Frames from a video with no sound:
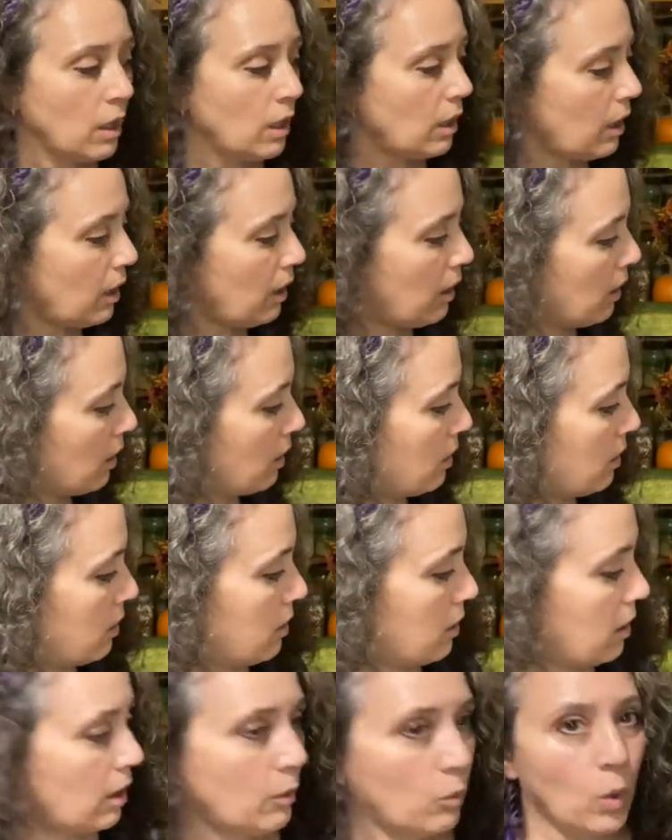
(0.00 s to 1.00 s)
And
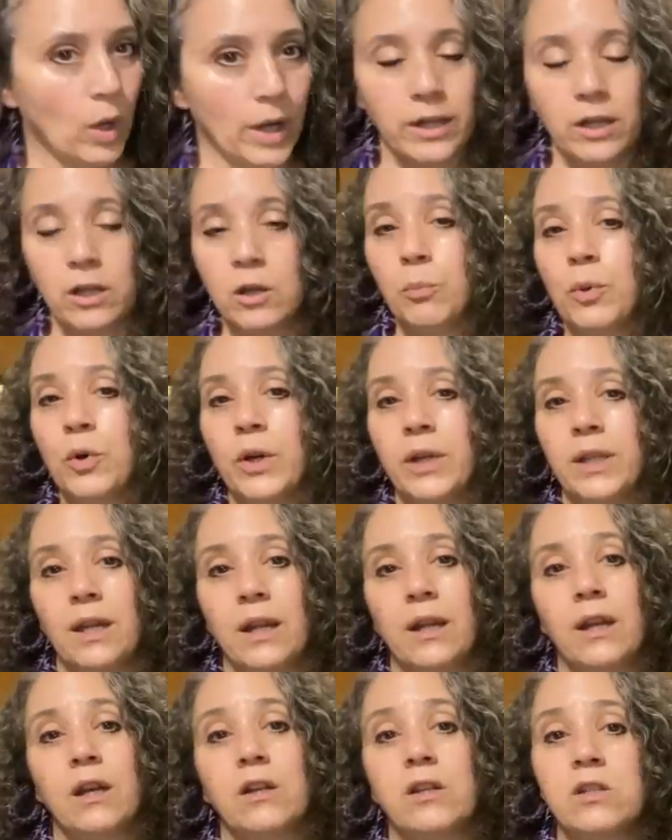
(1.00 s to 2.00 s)
I wanted to point
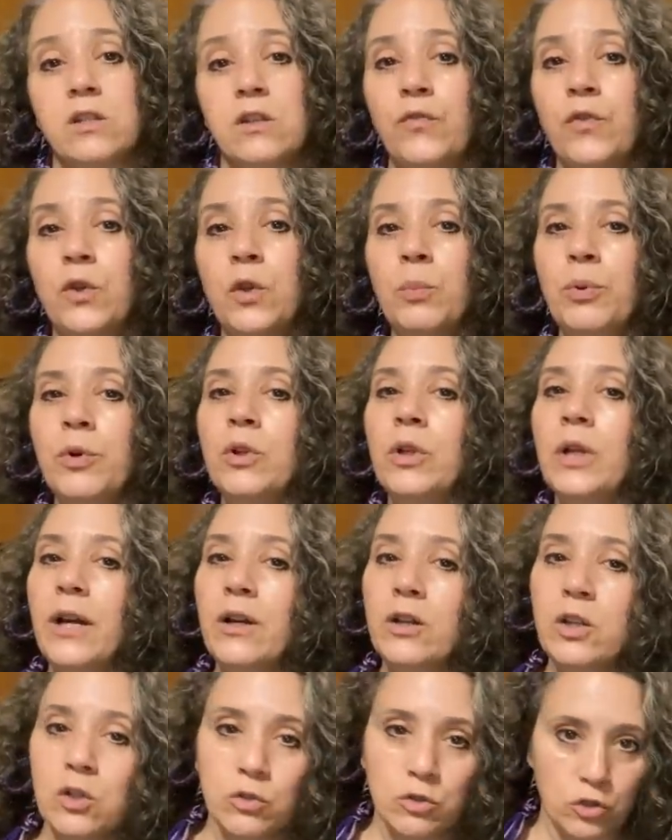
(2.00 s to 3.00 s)
that out because if you pull
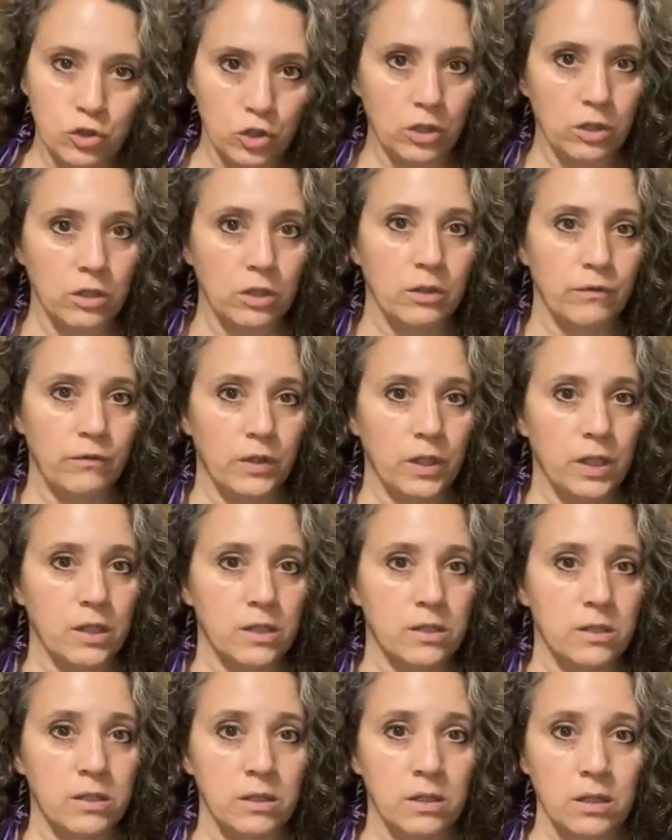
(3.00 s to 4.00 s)
out your jar of
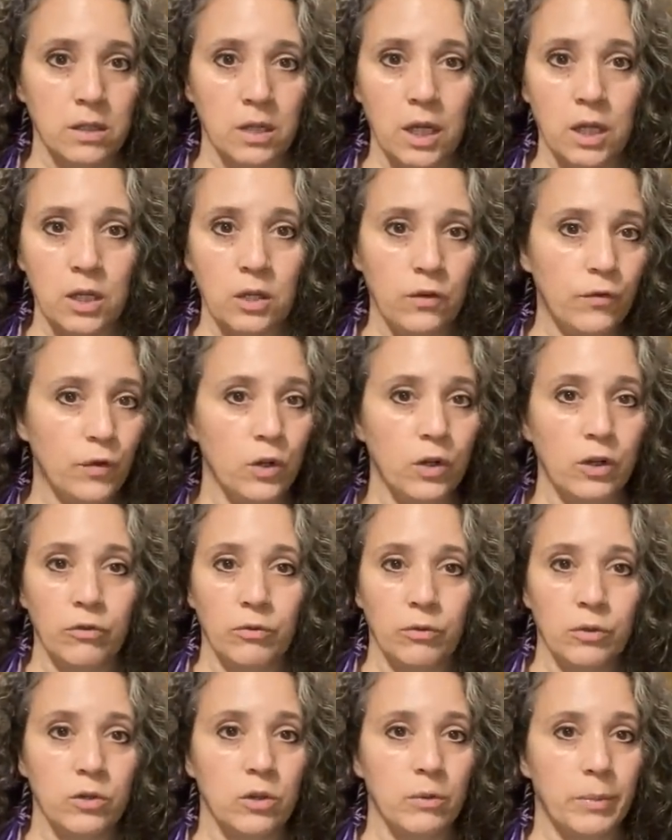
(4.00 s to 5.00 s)
Vicks and you've already
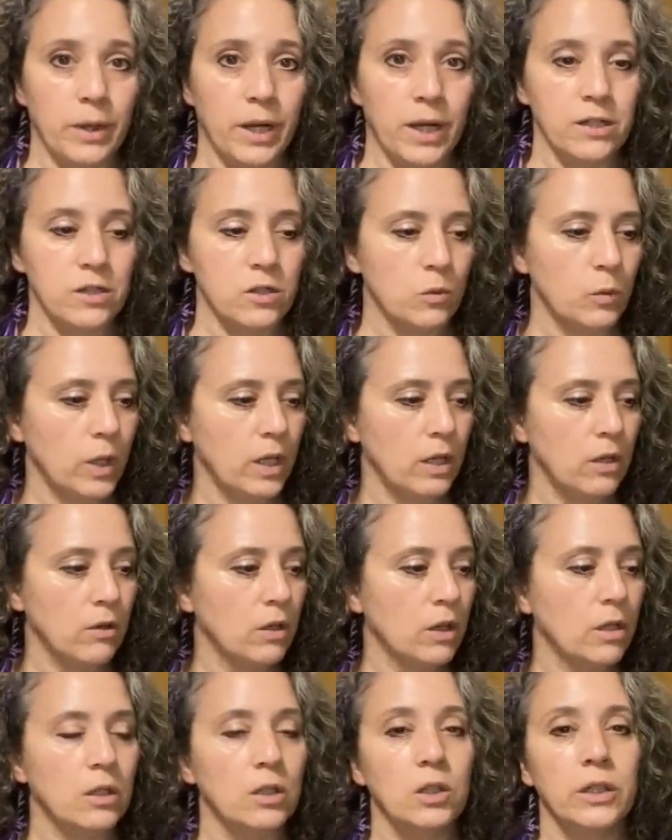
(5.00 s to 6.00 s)
thrown the box away, you're
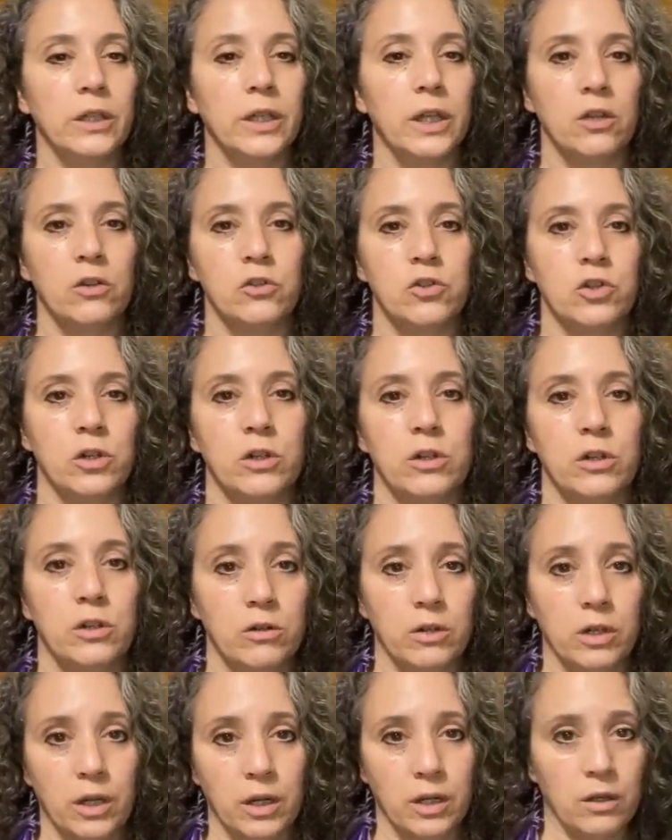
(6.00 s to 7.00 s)
going to look at your jar and
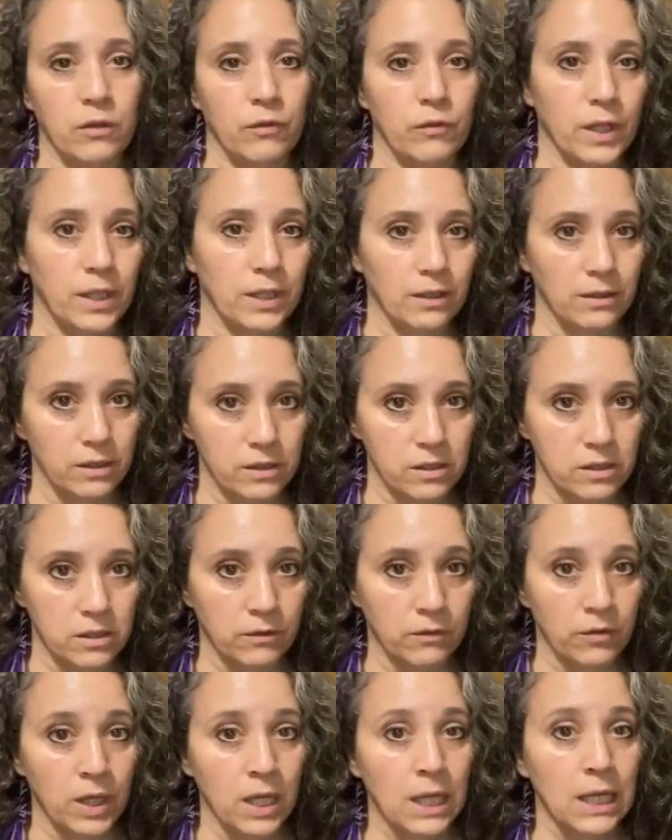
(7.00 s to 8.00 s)
you're not going to find the list
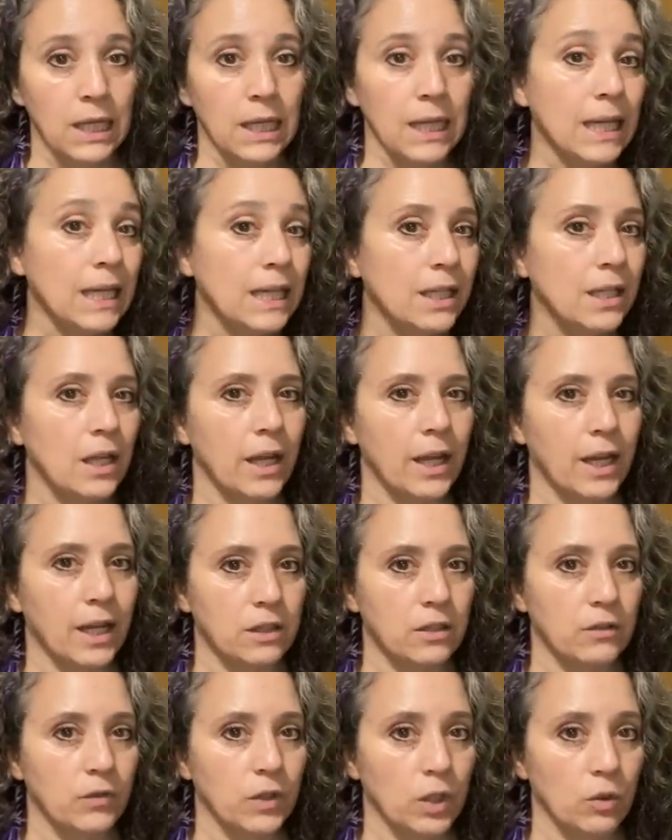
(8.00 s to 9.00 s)
of
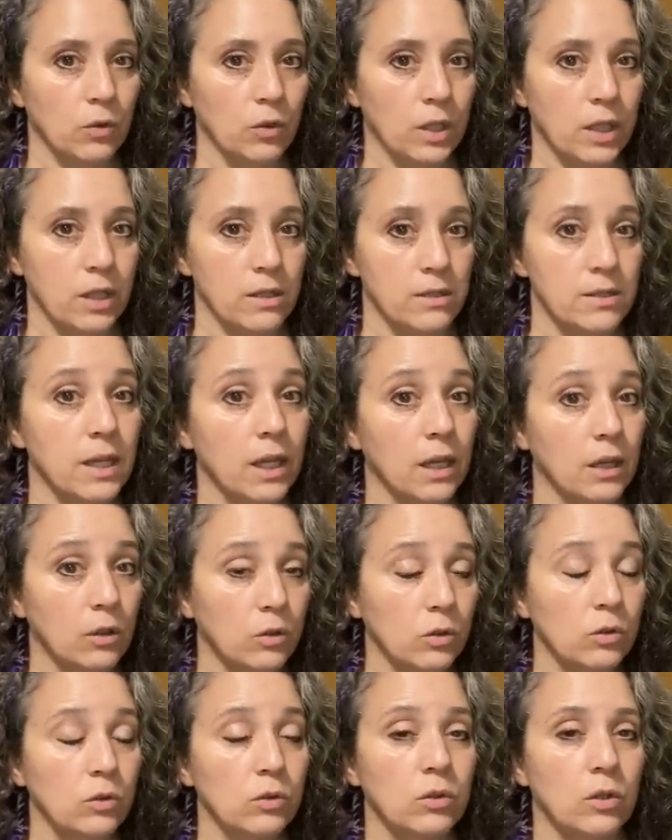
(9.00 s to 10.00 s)
inactive ingredients that
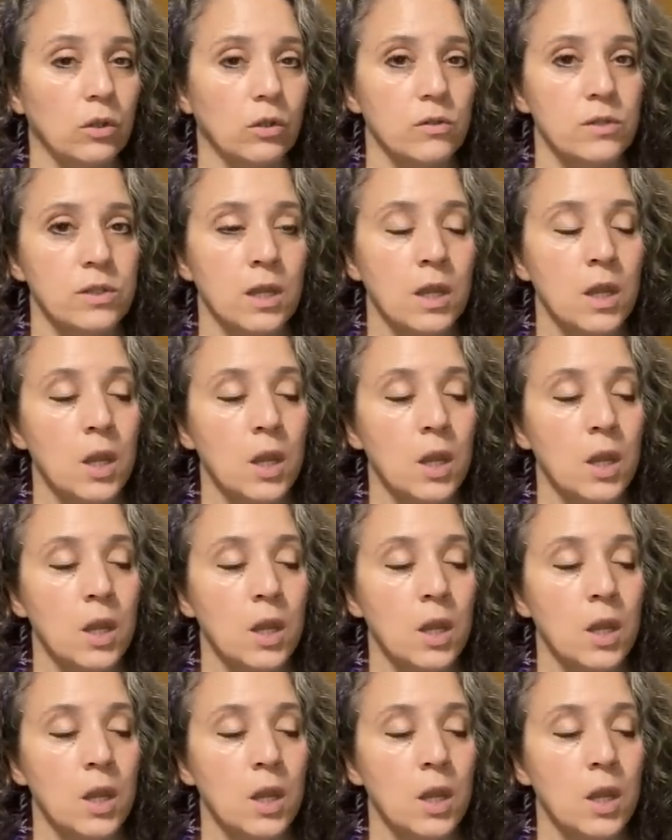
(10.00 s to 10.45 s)
include those.